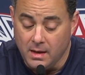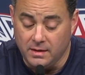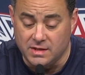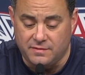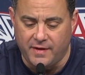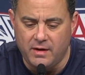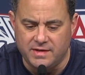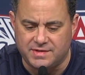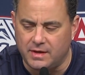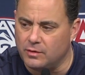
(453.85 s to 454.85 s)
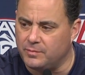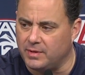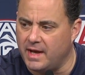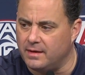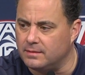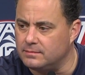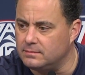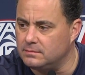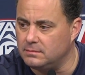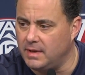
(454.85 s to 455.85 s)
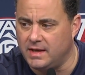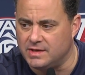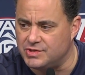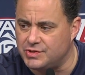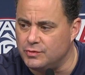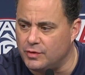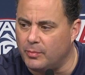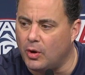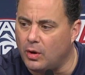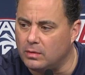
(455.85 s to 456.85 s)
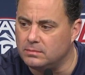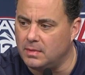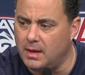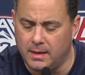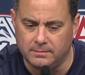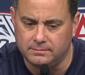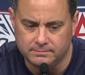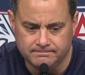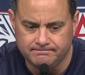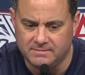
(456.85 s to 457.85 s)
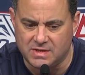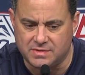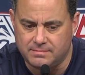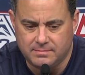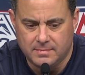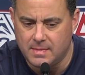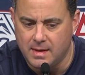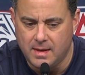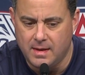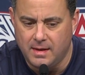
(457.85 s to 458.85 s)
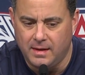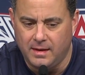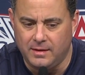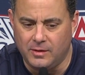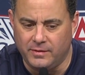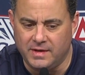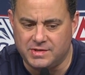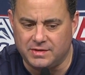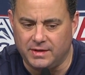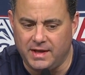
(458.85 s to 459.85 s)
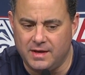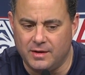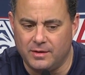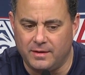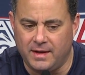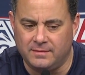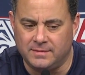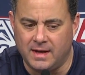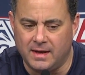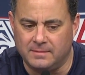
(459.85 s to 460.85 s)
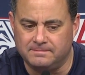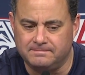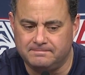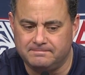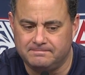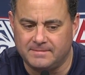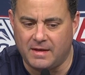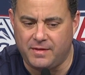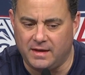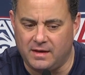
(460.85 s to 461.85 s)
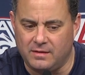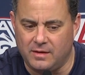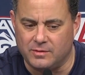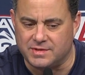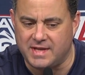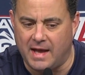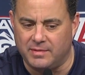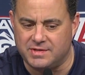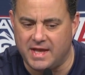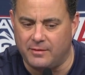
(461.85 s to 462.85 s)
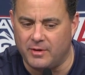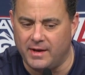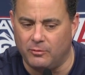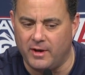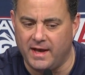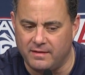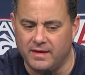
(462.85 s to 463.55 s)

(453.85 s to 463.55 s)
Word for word: He's a very skilled player. He can shoot the ball. Um, just you know, initially here, and uh, I think he'll establish that right away.